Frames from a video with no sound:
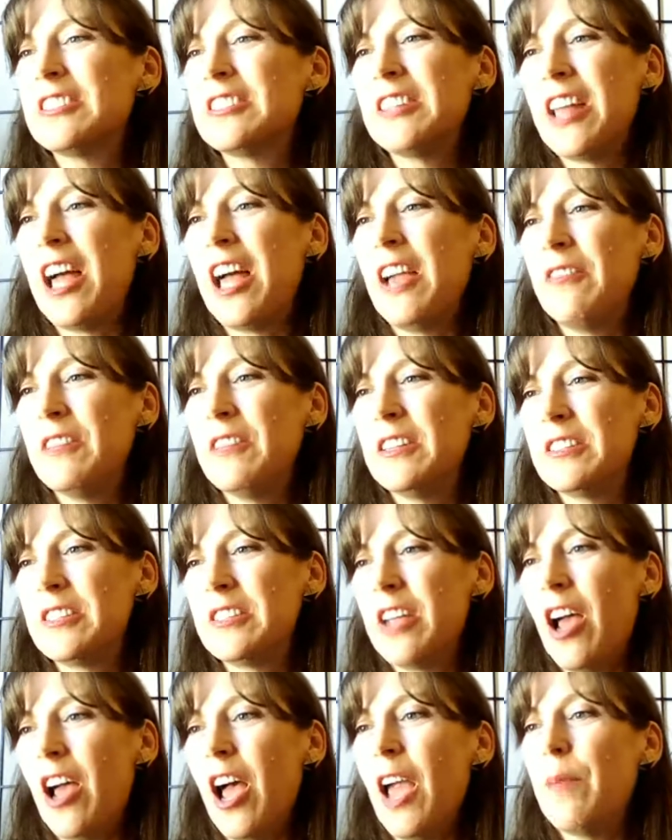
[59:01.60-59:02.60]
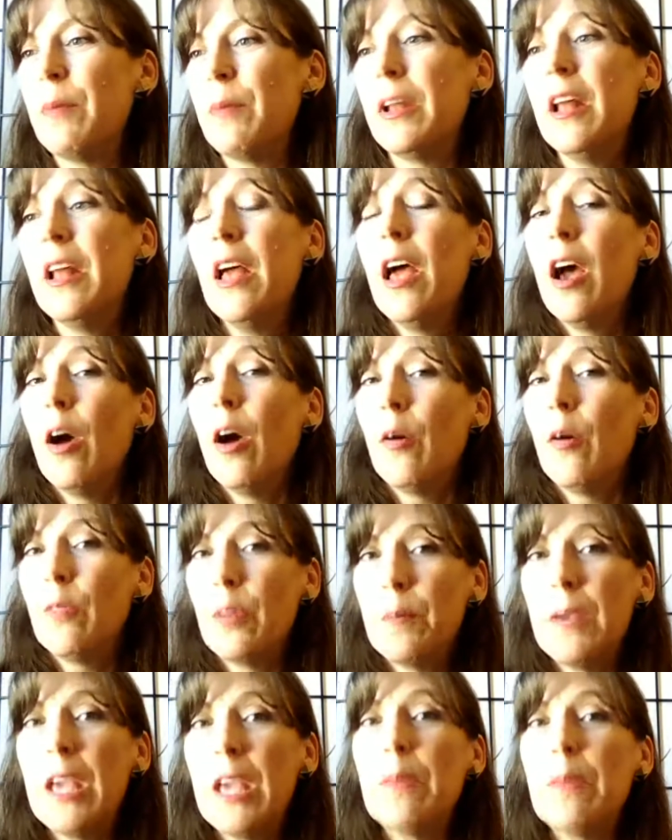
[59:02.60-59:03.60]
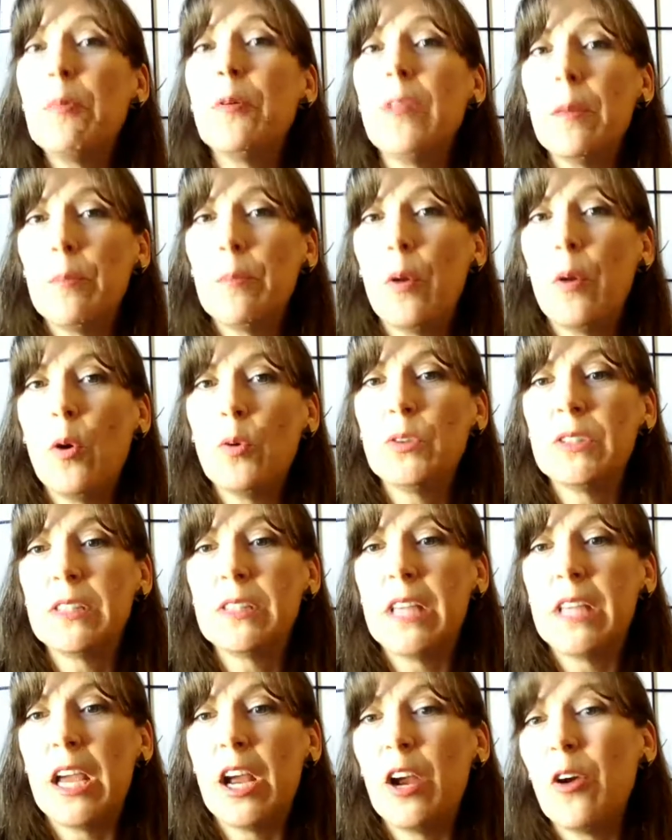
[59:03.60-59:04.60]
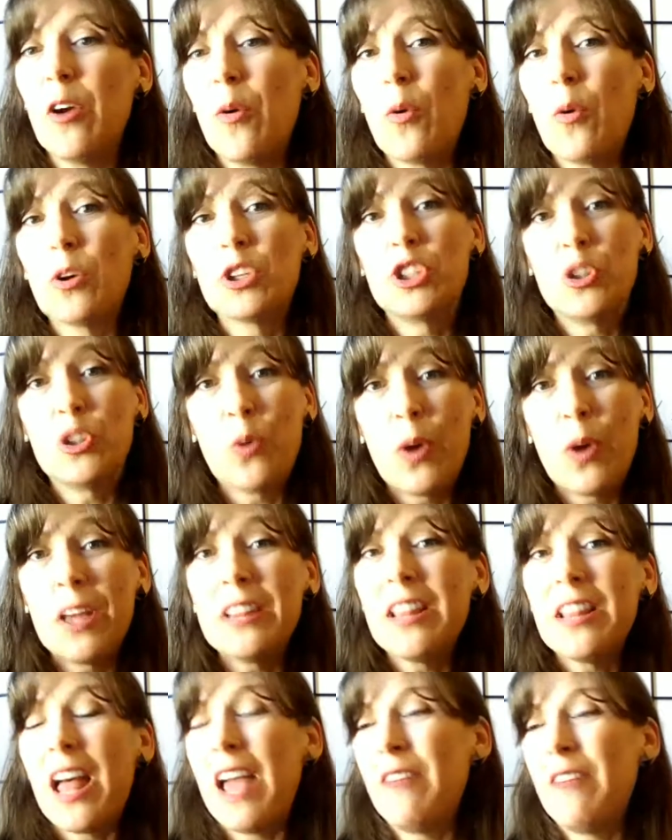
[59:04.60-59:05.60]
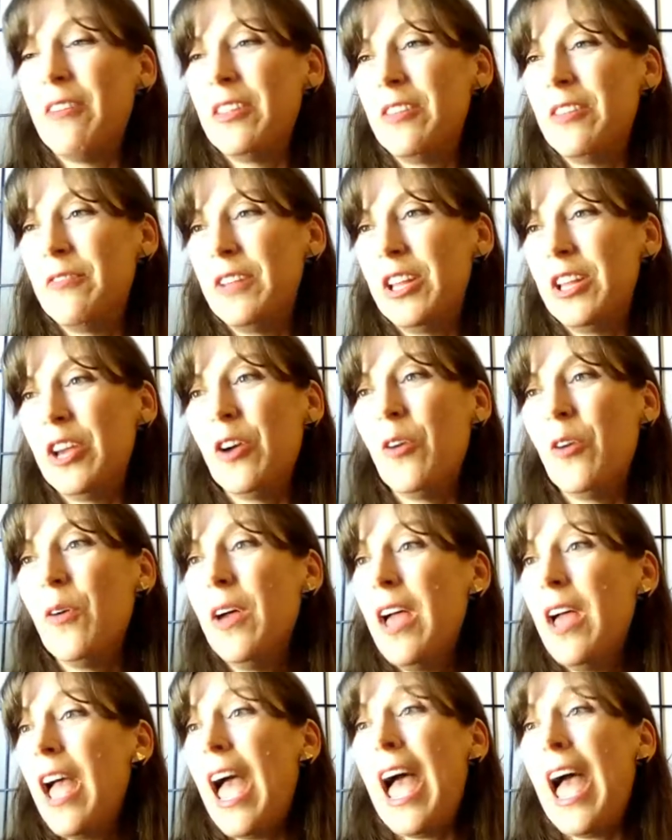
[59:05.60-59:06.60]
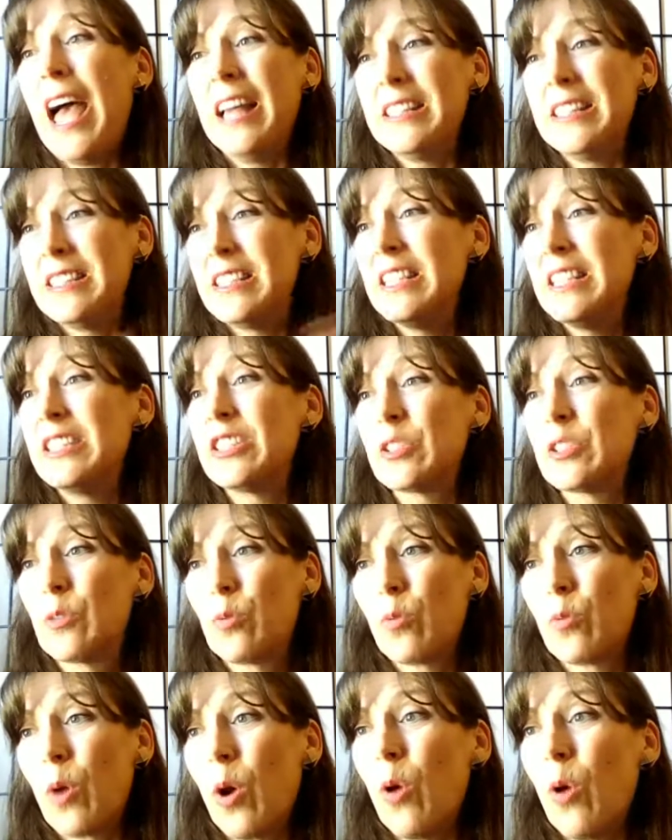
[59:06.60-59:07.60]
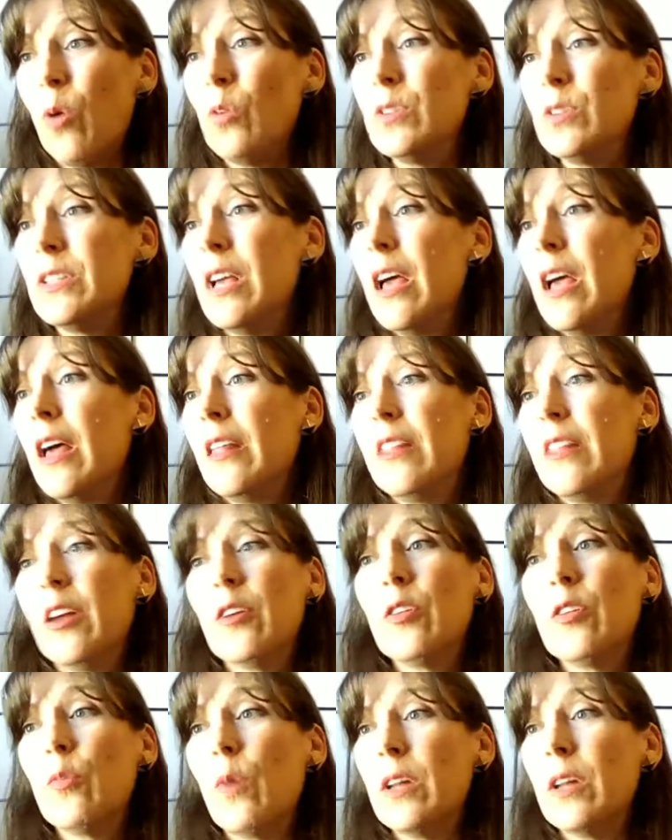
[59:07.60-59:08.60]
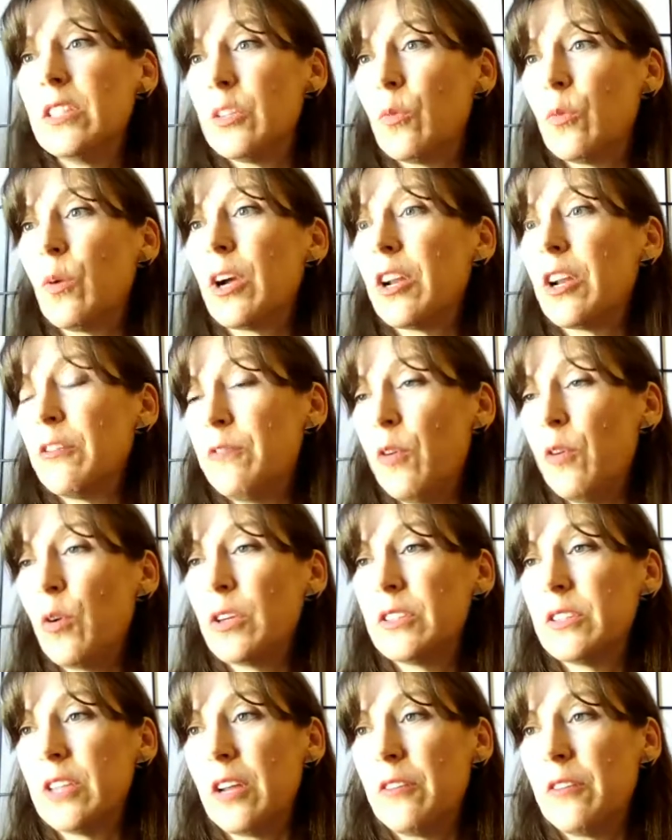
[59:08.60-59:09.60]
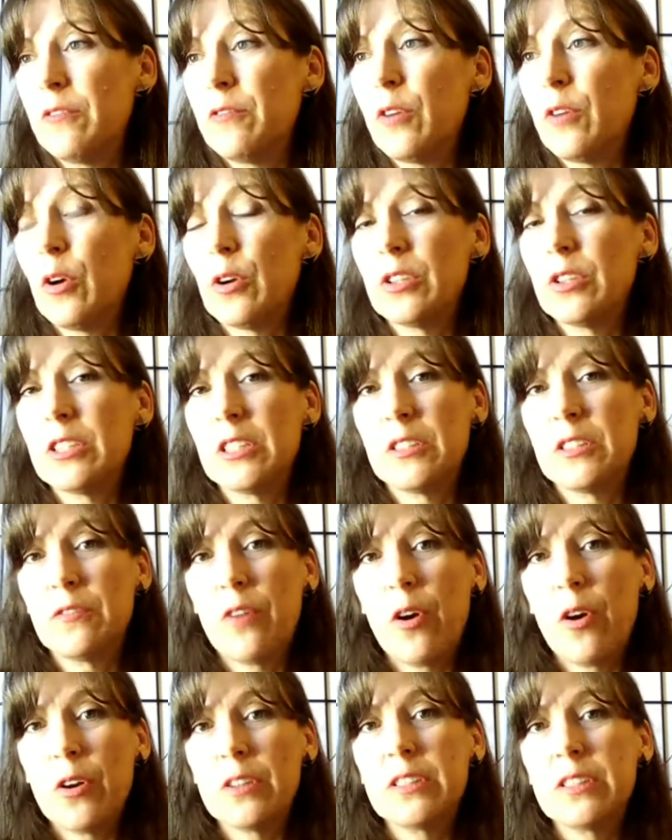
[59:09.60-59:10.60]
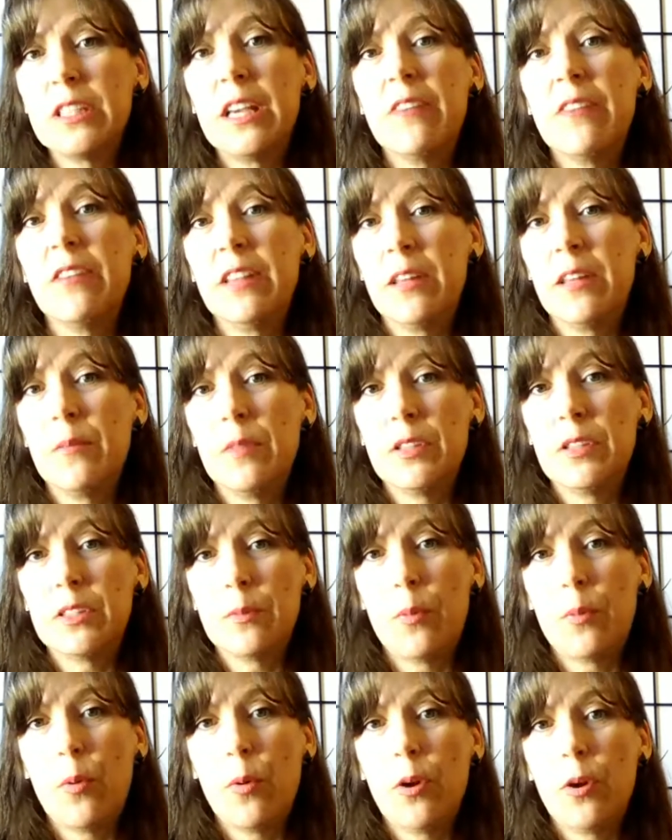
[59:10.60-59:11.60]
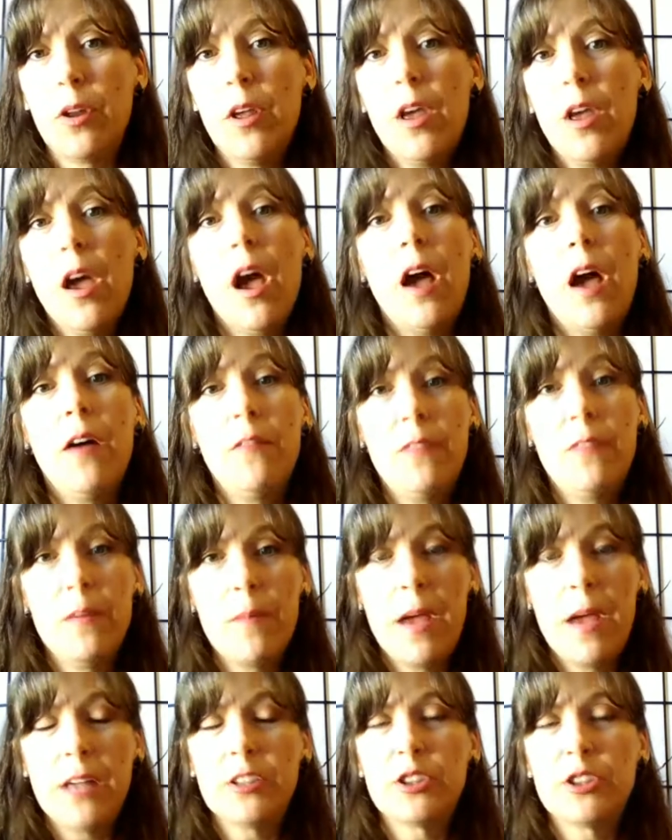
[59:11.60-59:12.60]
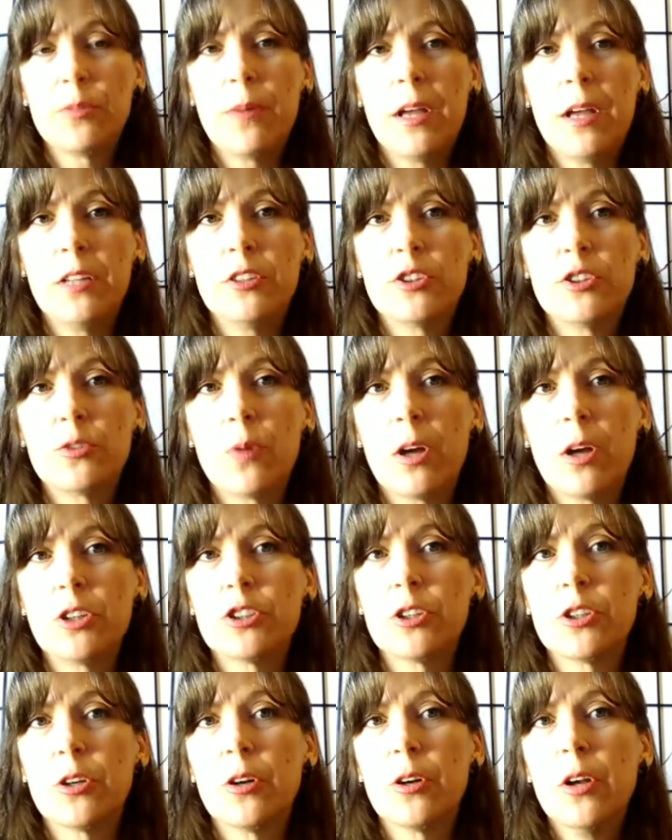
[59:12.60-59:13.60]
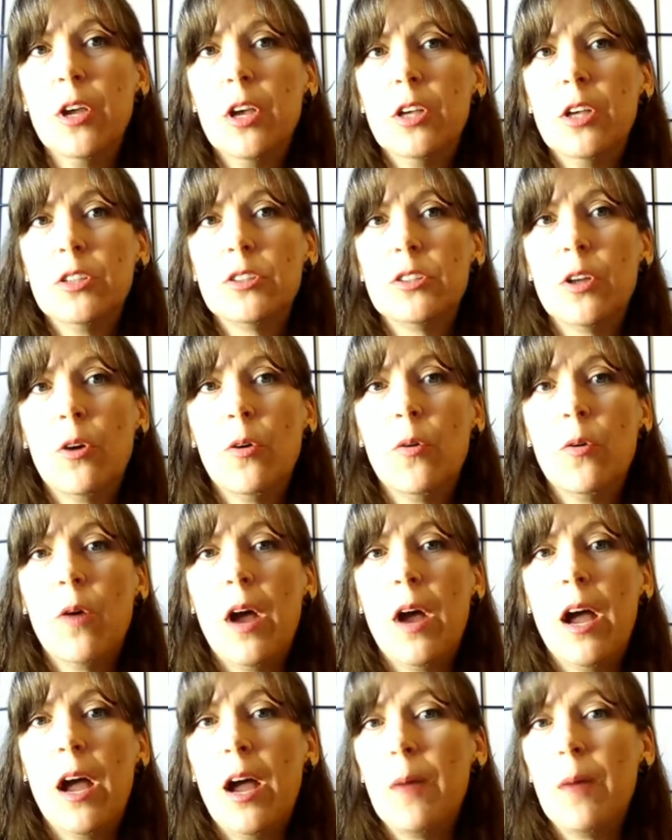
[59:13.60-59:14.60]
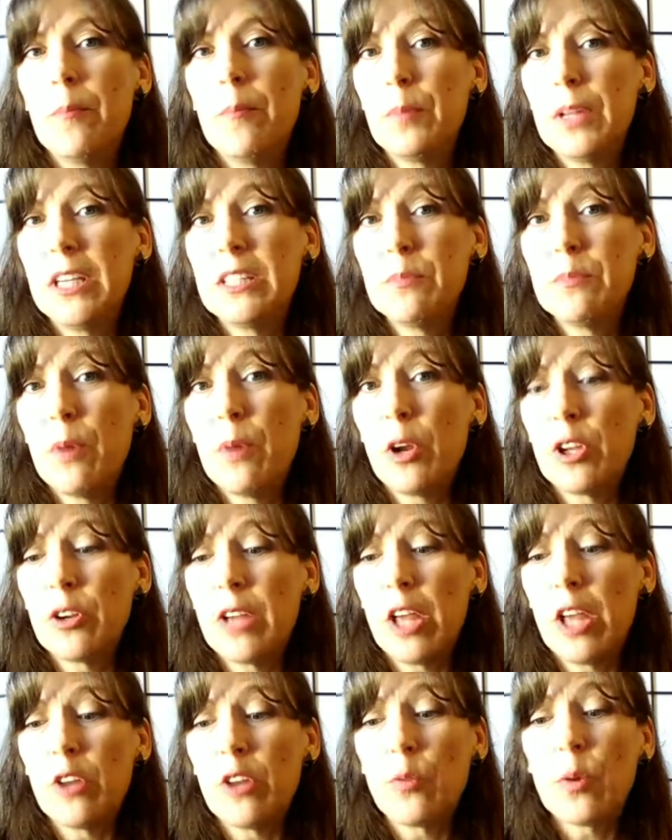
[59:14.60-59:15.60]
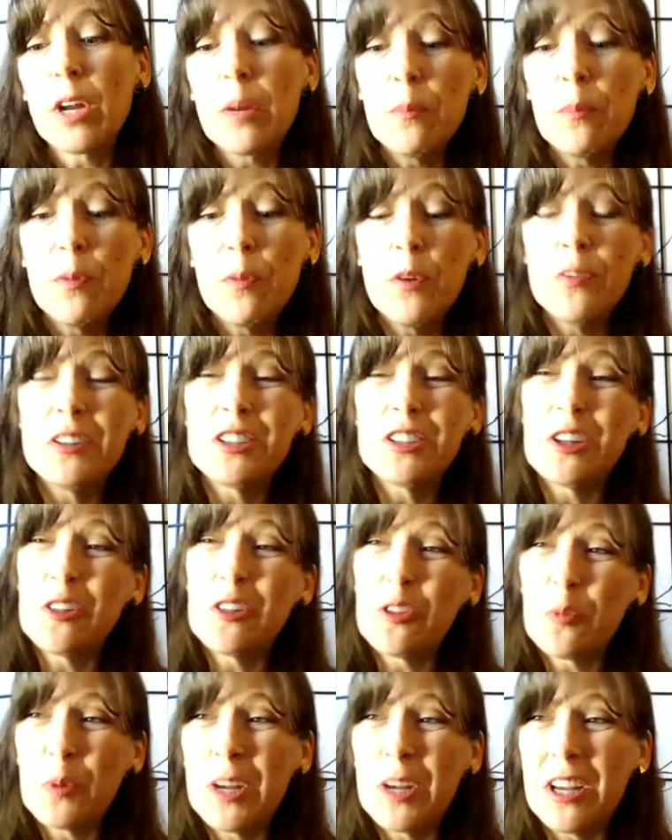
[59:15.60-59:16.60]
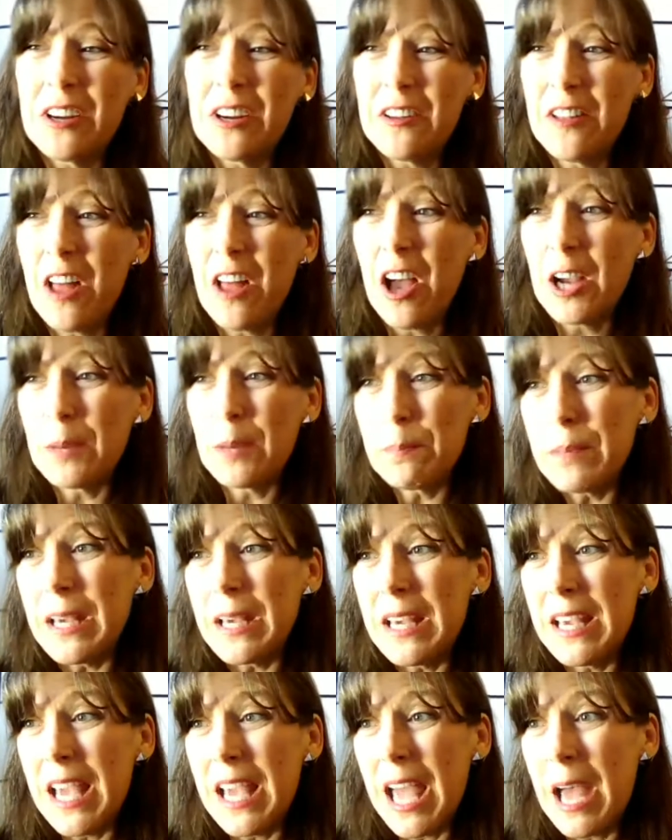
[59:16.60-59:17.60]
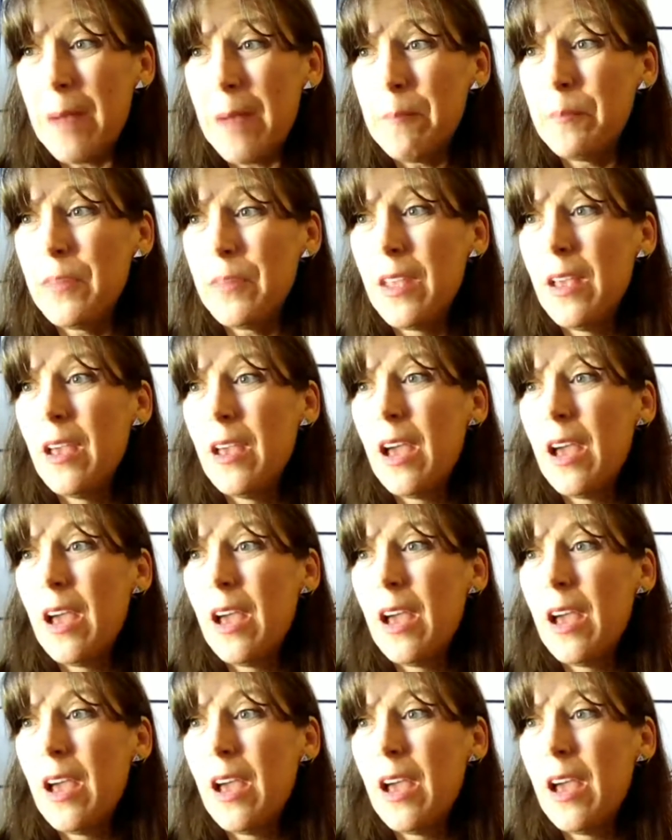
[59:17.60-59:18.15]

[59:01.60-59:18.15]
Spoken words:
live this time, but the people that post there or join live on the video, as this grows, they're the ones that we're going to focus on first, as far as giving them the support of the mastermind structure. So please mark your calendar. We're going to move it to 3:00 p.m.